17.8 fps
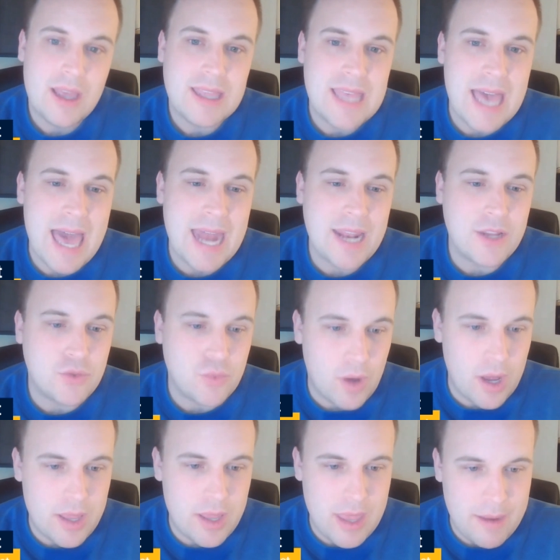That is
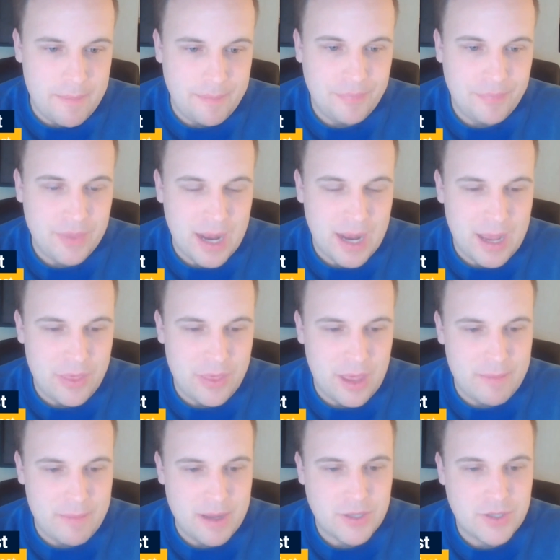one that I
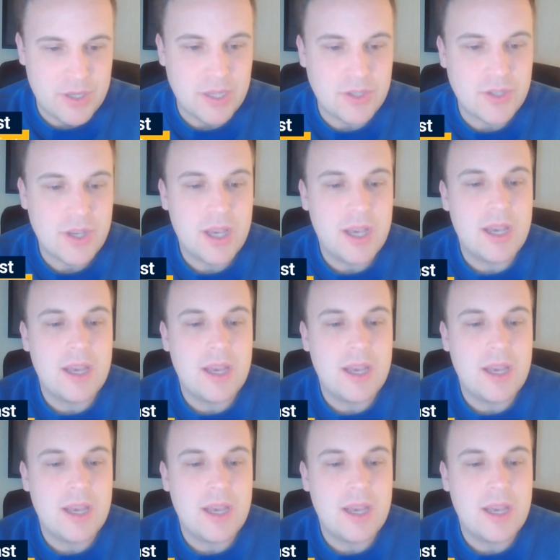thought made sense.